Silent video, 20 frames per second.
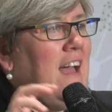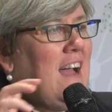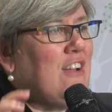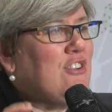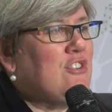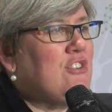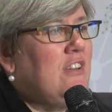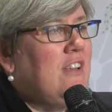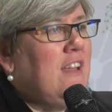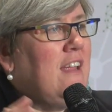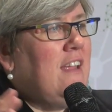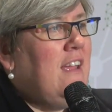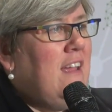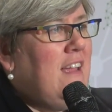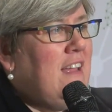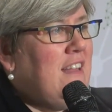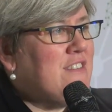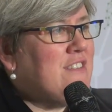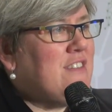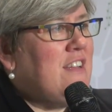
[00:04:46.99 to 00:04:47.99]
actually
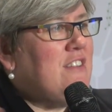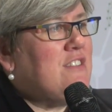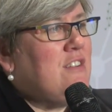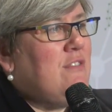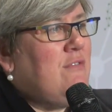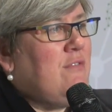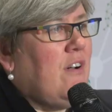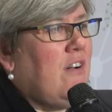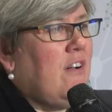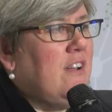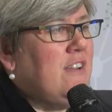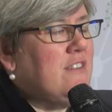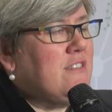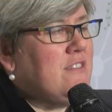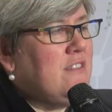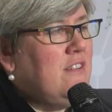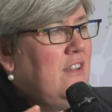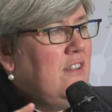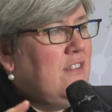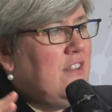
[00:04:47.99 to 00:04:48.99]

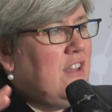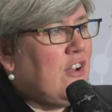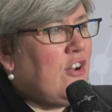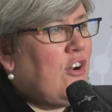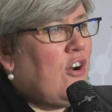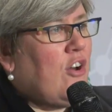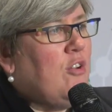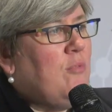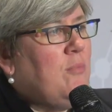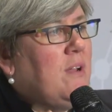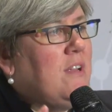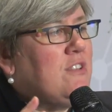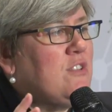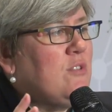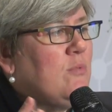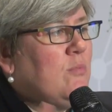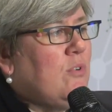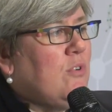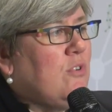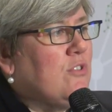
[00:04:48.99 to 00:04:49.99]
incentivize the economy
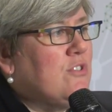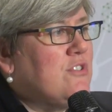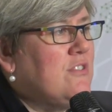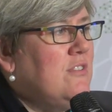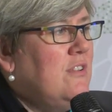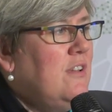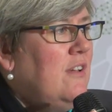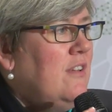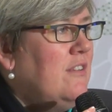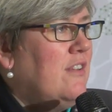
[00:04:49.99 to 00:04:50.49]
towards